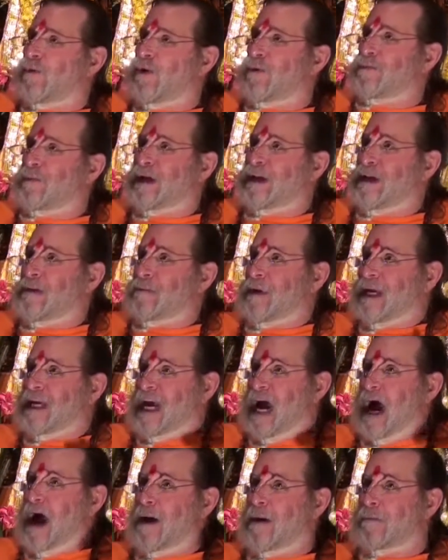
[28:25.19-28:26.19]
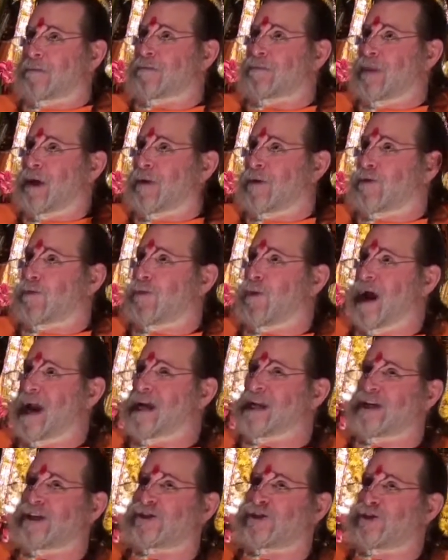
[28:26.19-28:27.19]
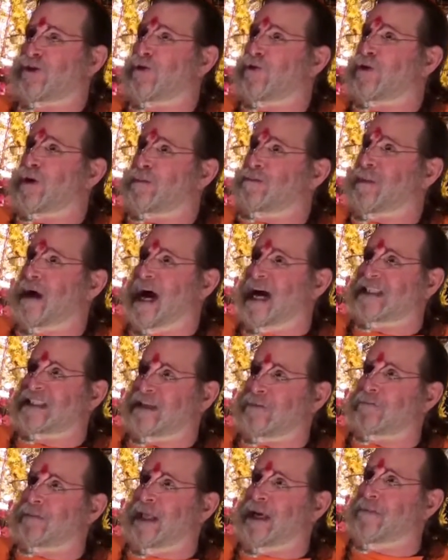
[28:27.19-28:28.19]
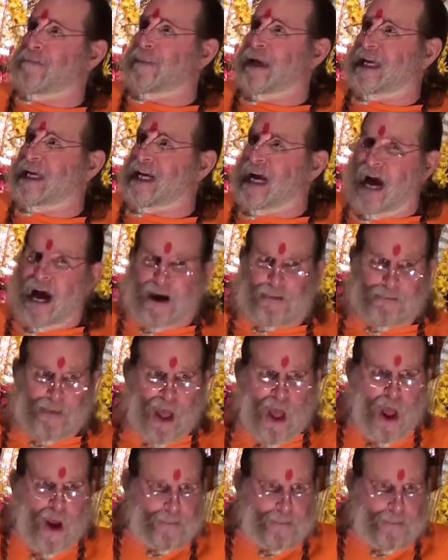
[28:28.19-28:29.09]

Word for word: would be to become the greatest you could possibly become